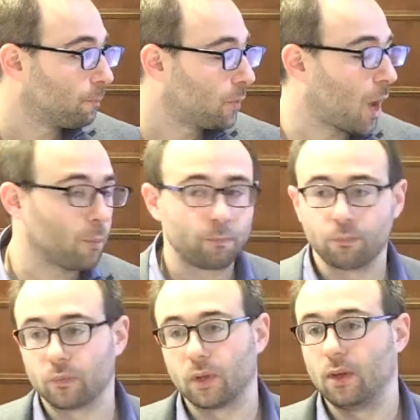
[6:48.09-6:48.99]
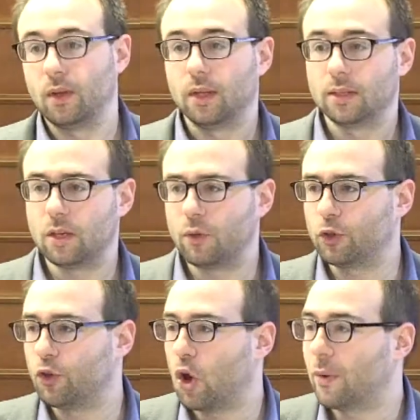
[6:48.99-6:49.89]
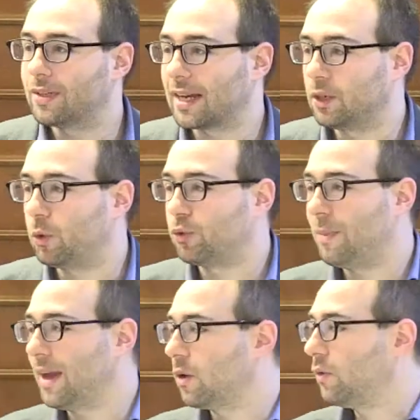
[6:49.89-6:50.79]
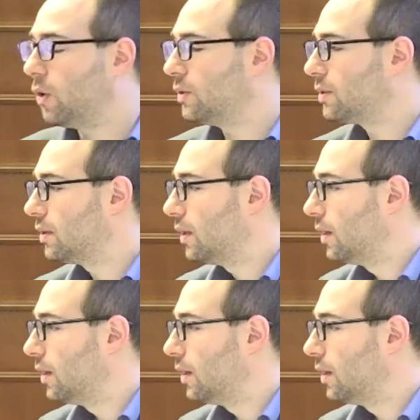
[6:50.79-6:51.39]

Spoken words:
Now, it's difficult to know exactly what to make of those